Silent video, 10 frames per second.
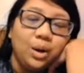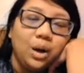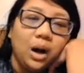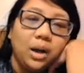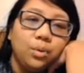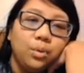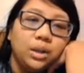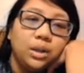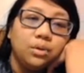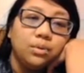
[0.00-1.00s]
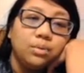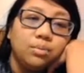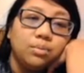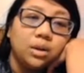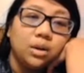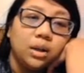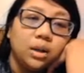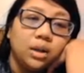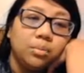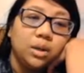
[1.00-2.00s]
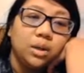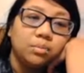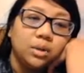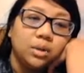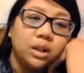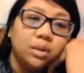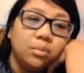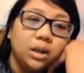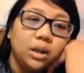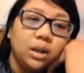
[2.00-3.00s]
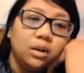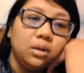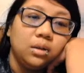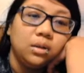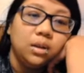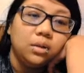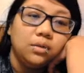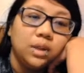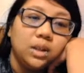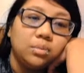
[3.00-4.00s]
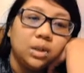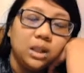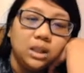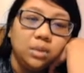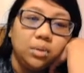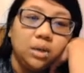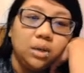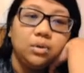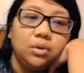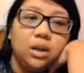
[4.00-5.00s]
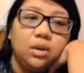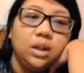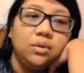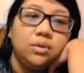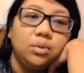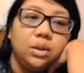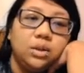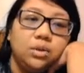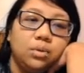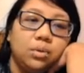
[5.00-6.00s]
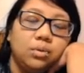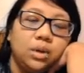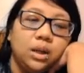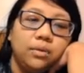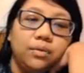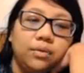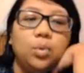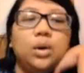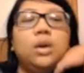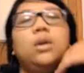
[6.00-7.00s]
I only use Mercari, Poshmark, eBay, Facebook, and Depop. So that already gives you 1, 2, 3, and 4